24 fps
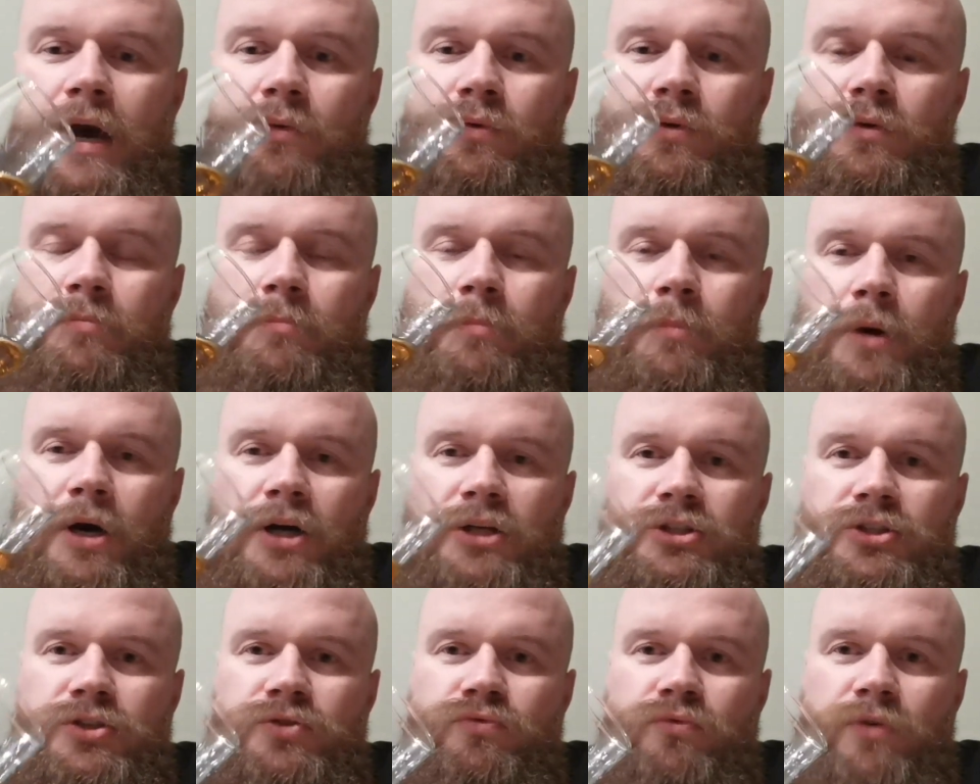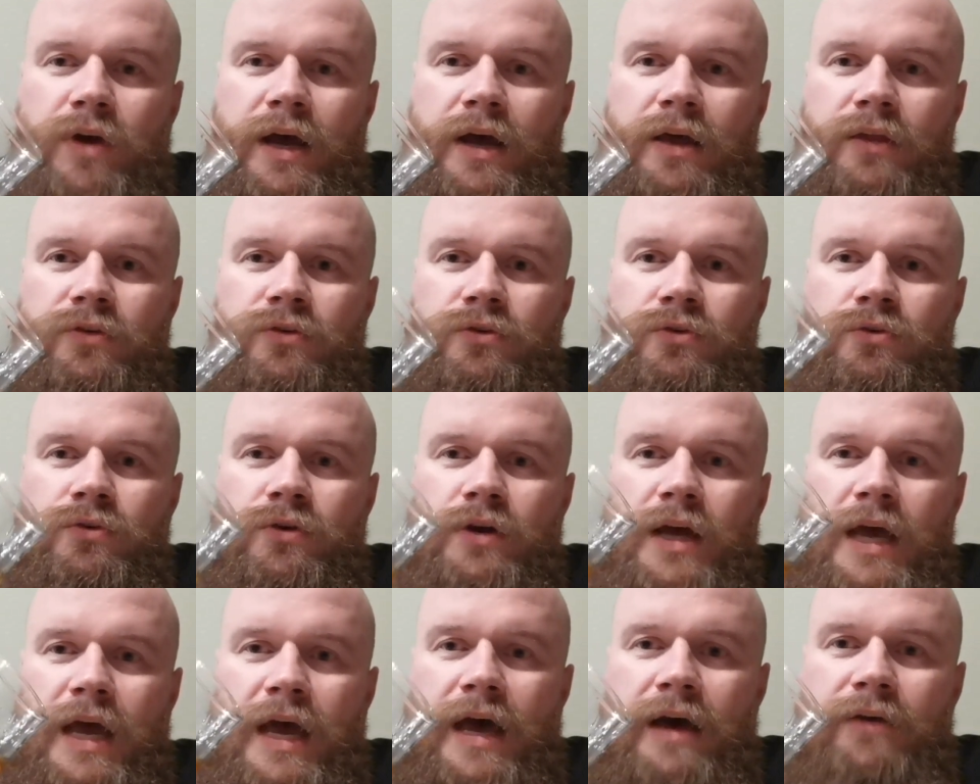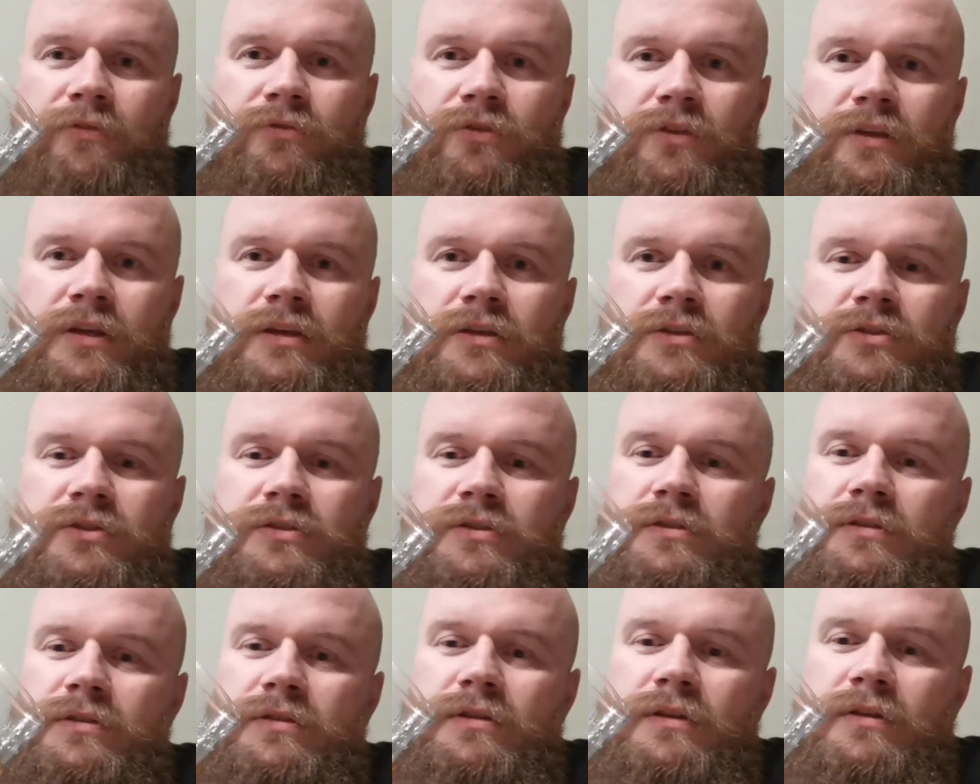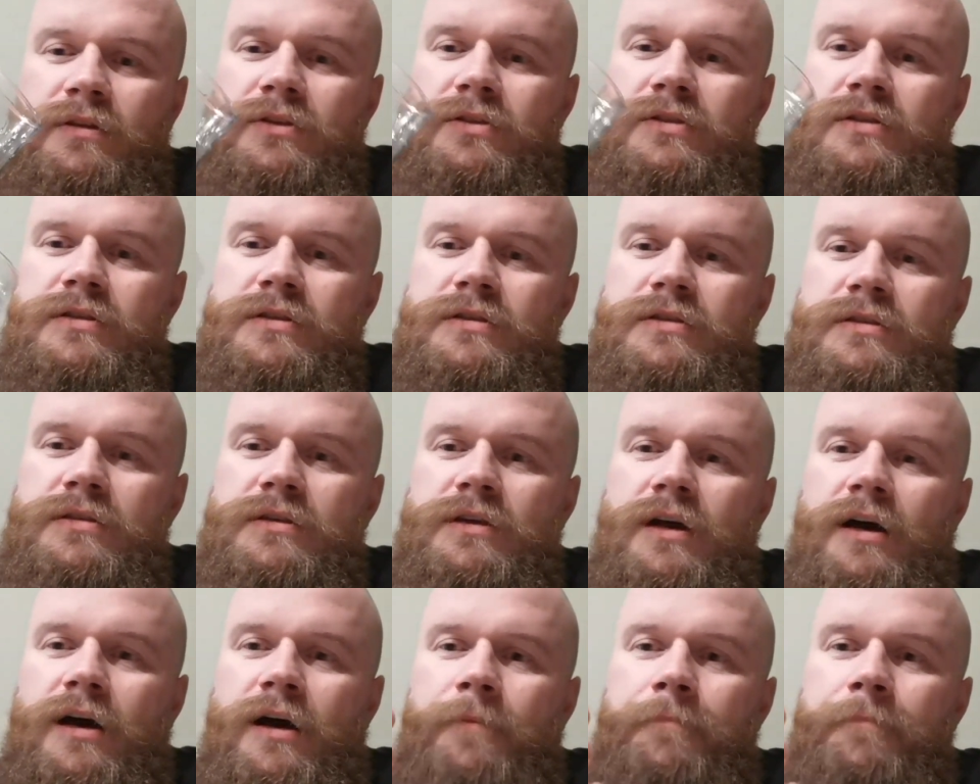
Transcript: I would much rather have this. This is